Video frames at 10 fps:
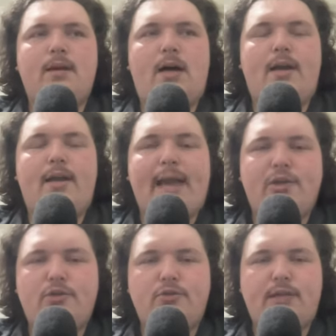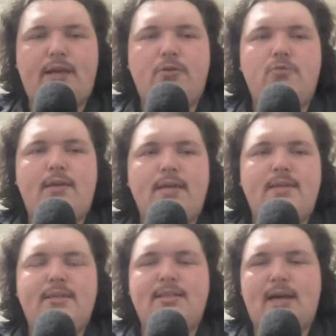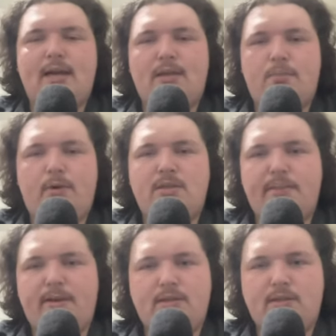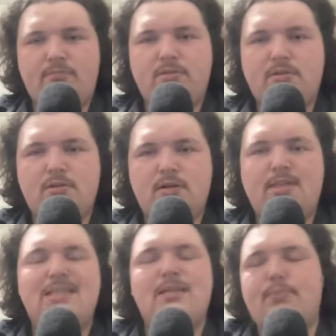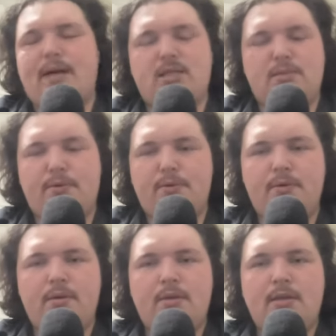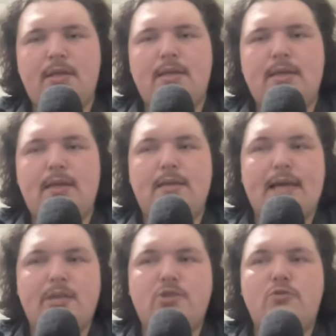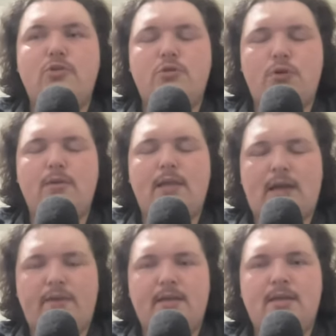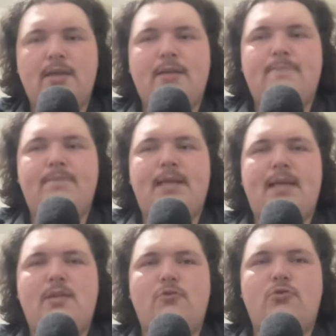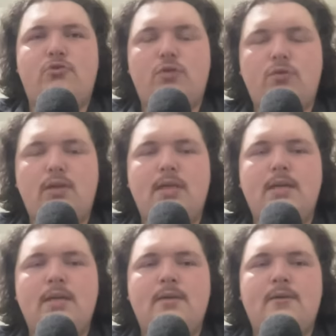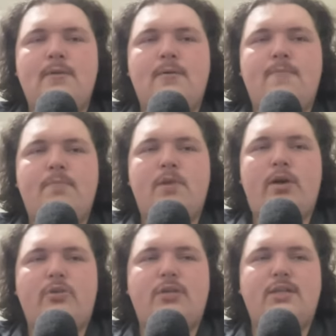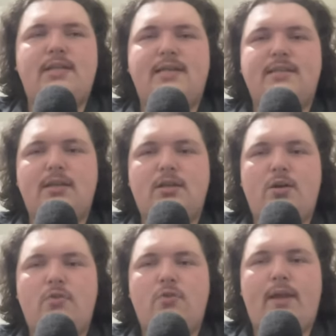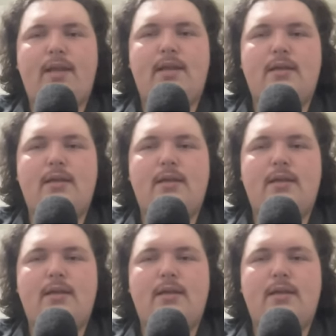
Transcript: on a national scale, you get these talking points about teams because it's impossible. Unless you truly love it and you truly are just a sicko who, like,